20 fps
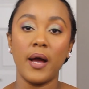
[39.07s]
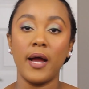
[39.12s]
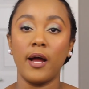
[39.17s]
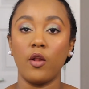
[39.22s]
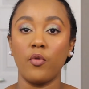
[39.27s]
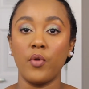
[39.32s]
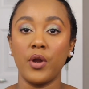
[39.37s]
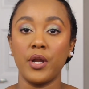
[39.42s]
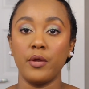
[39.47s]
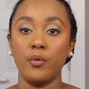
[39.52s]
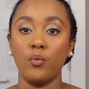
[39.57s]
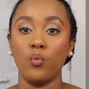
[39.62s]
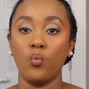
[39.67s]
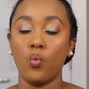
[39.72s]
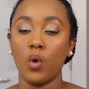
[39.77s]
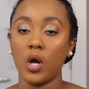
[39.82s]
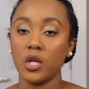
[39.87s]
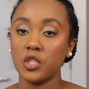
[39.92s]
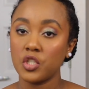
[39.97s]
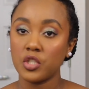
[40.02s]
I already
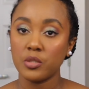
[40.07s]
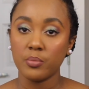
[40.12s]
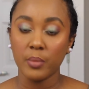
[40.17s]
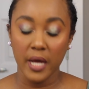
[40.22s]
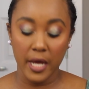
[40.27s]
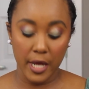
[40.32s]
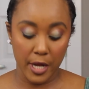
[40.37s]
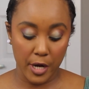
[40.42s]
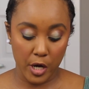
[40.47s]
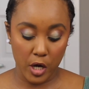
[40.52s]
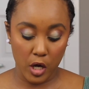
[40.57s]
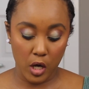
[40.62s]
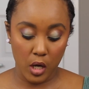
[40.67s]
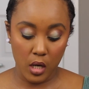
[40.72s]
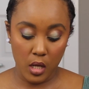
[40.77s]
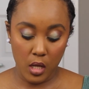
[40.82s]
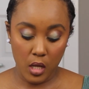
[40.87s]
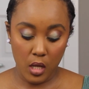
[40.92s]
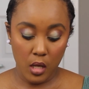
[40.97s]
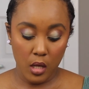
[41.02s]
washed my
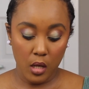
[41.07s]
hair